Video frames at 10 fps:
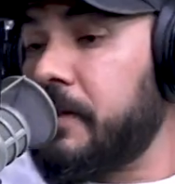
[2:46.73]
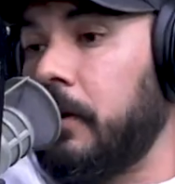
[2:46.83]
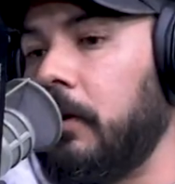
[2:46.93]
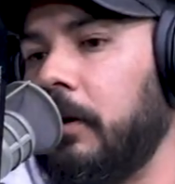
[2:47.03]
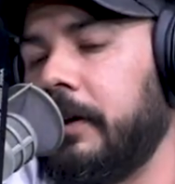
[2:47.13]

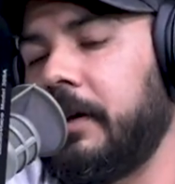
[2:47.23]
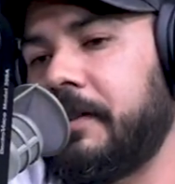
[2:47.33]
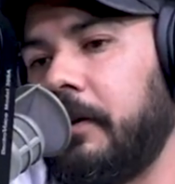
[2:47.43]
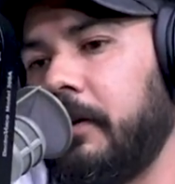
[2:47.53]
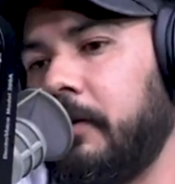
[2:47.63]
so
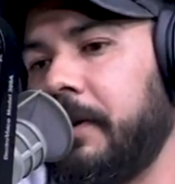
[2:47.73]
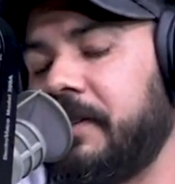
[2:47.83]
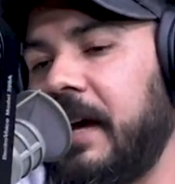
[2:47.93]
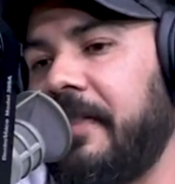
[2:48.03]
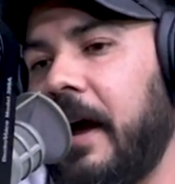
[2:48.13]
because we
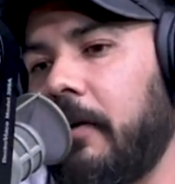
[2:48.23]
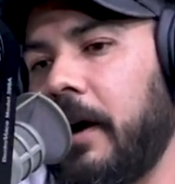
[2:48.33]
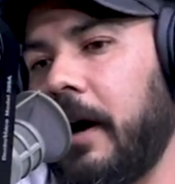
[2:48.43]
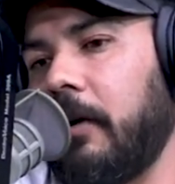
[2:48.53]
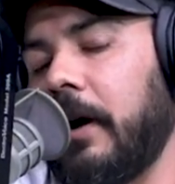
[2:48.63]
say that
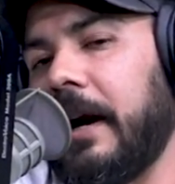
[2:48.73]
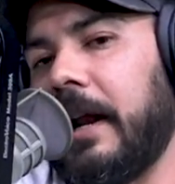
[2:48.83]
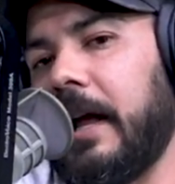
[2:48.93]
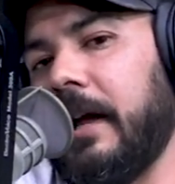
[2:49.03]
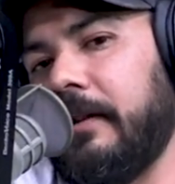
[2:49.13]
right now,
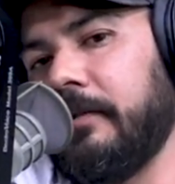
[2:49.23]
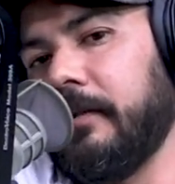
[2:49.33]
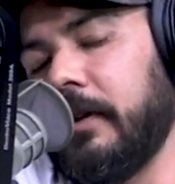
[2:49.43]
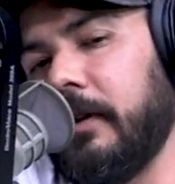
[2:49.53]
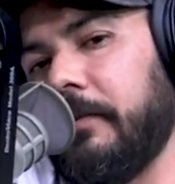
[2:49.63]
right? And
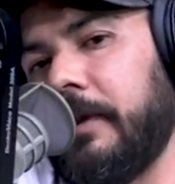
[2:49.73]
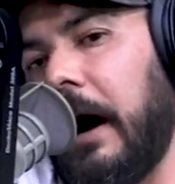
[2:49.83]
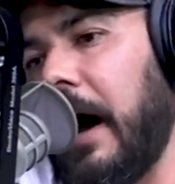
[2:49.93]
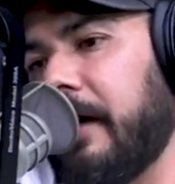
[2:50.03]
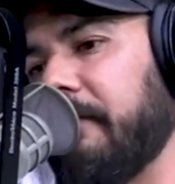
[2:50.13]

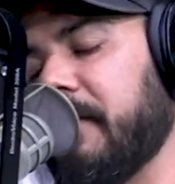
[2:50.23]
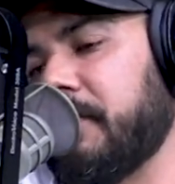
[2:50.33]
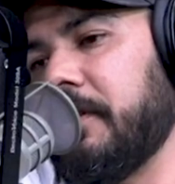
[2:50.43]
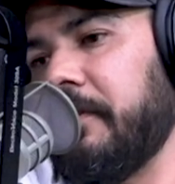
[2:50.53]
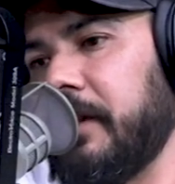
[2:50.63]
now I
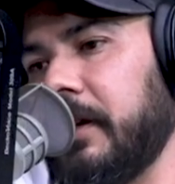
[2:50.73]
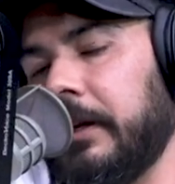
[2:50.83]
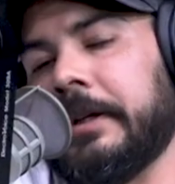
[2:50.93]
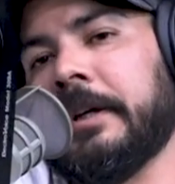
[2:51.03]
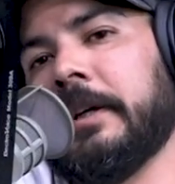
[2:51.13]
envision
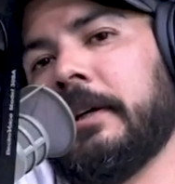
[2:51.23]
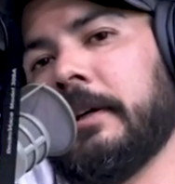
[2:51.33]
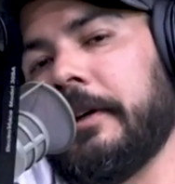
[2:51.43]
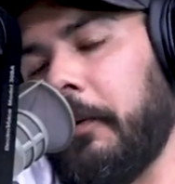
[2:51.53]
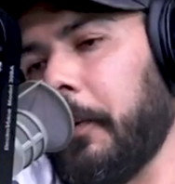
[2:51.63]
the,
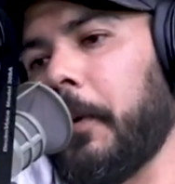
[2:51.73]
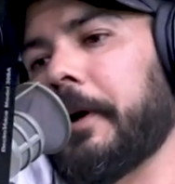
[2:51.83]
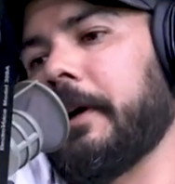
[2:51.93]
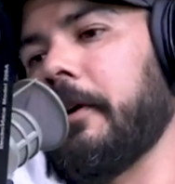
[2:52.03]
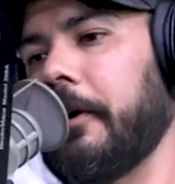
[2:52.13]
you know, we're
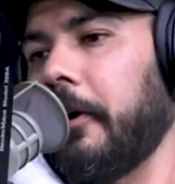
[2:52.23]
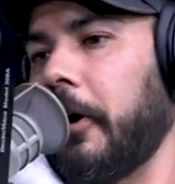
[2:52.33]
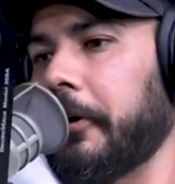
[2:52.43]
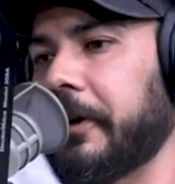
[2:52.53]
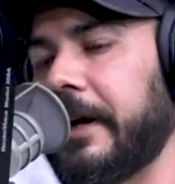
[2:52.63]
working on our
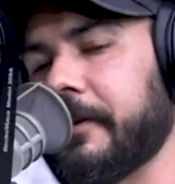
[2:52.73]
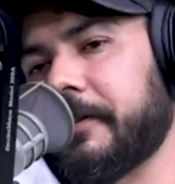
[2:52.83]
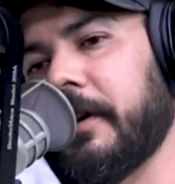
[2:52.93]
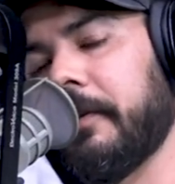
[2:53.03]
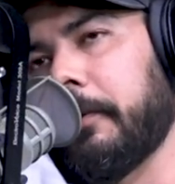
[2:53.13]
hard gainer
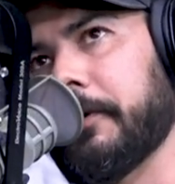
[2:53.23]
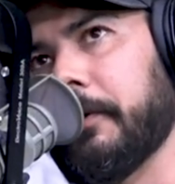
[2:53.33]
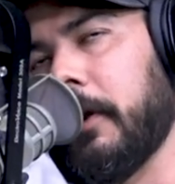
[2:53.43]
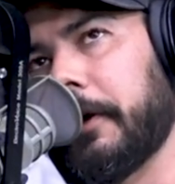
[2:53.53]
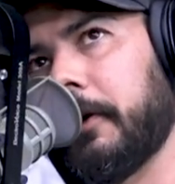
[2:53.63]
stuff, right? We're doing
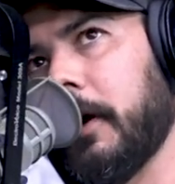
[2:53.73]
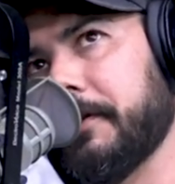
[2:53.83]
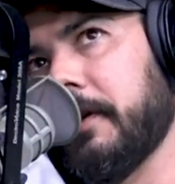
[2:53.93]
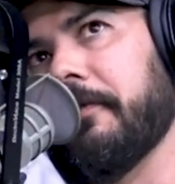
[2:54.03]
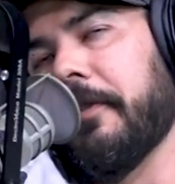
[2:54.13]
a lot of
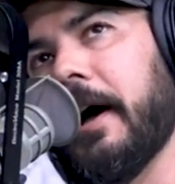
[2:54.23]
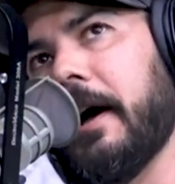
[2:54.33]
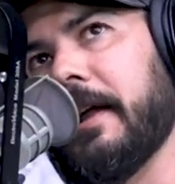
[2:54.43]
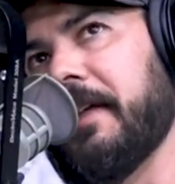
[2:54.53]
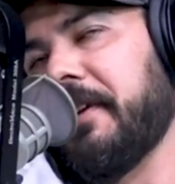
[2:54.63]
content for
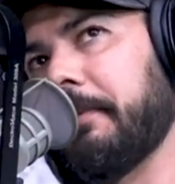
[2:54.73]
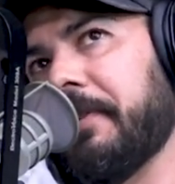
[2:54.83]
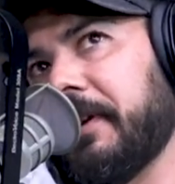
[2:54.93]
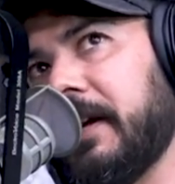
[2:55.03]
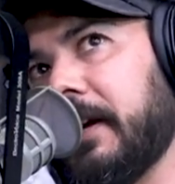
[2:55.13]
that. And I think
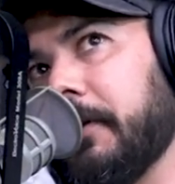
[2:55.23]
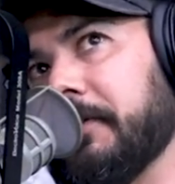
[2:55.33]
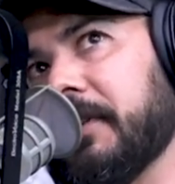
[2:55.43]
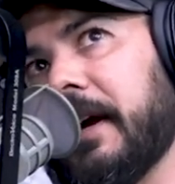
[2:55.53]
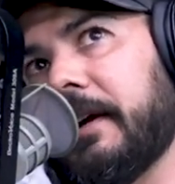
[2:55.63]
about the kid
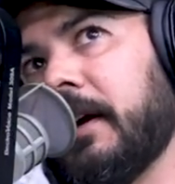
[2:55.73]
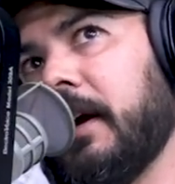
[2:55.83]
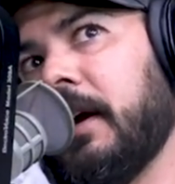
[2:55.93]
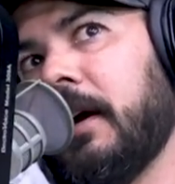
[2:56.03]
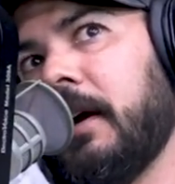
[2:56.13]
who's like,
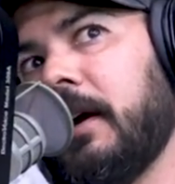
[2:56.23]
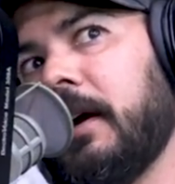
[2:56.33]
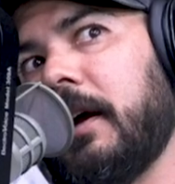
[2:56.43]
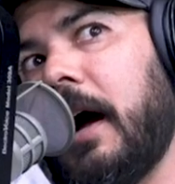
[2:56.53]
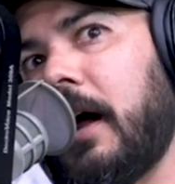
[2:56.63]

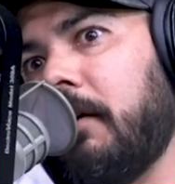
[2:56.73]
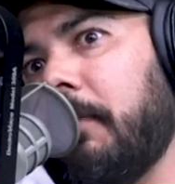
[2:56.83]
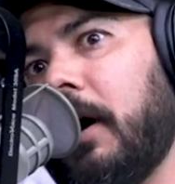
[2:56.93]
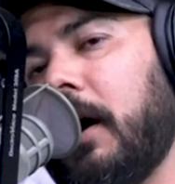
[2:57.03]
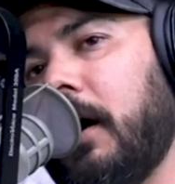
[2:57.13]

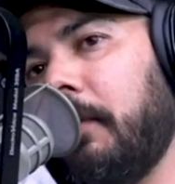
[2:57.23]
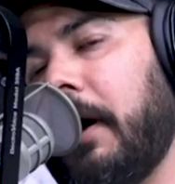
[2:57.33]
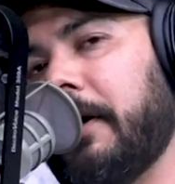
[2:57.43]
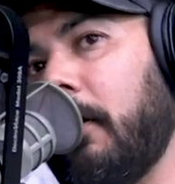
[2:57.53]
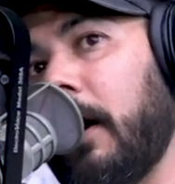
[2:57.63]
Adam,
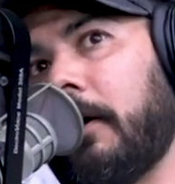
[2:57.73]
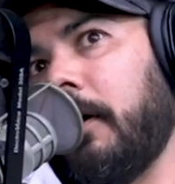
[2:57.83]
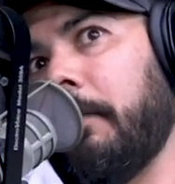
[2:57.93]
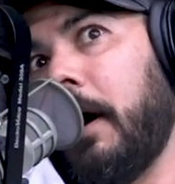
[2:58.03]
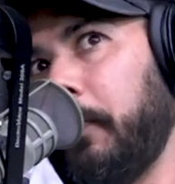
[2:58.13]
I know I heard
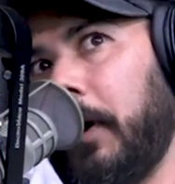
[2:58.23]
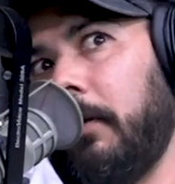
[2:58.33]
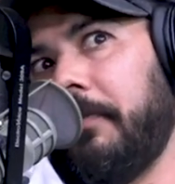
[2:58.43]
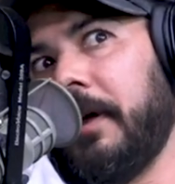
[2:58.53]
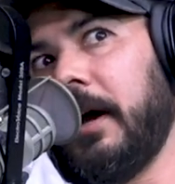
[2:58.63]
on Mind
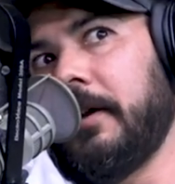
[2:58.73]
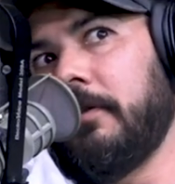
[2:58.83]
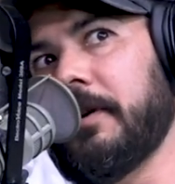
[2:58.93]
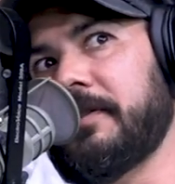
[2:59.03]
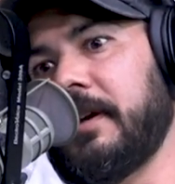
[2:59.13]
Pump that you
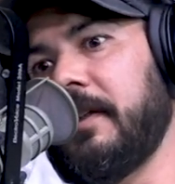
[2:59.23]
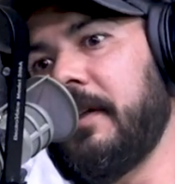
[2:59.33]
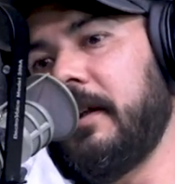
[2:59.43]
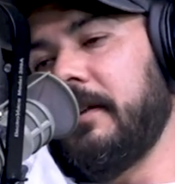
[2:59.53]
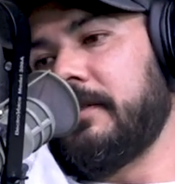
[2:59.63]
guys say
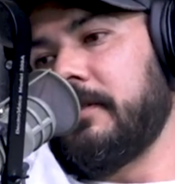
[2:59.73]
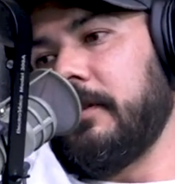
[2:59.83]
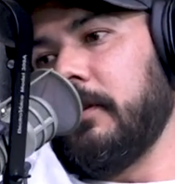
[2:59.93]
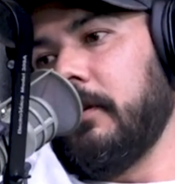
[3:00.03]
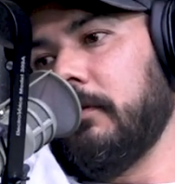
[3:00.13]
that it's,
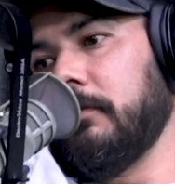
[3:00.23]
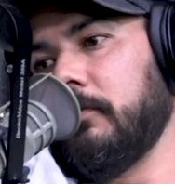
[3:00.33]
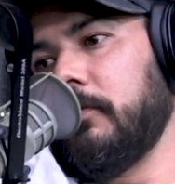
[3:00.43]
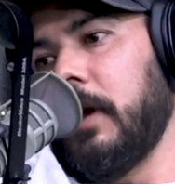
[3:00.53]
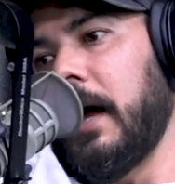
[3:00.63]
you know,
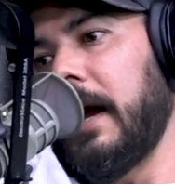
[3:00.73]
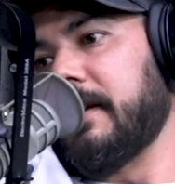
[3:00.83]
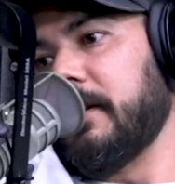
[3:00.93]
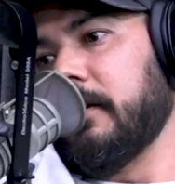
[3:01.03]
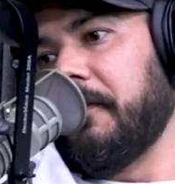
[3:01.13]
not
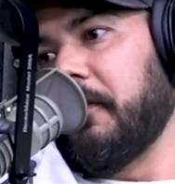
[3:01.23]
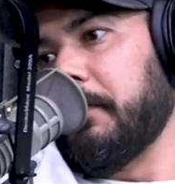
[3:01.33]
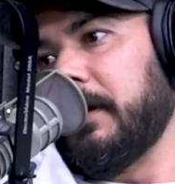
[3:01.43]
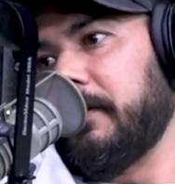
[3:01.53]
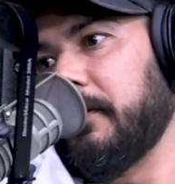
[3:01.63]
ideal for
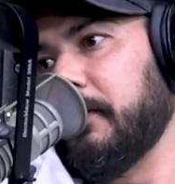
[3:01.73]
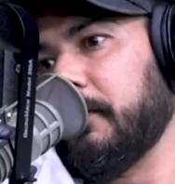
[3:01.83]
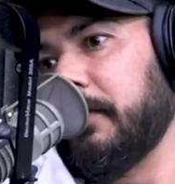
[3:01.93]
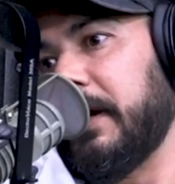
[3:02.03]
me to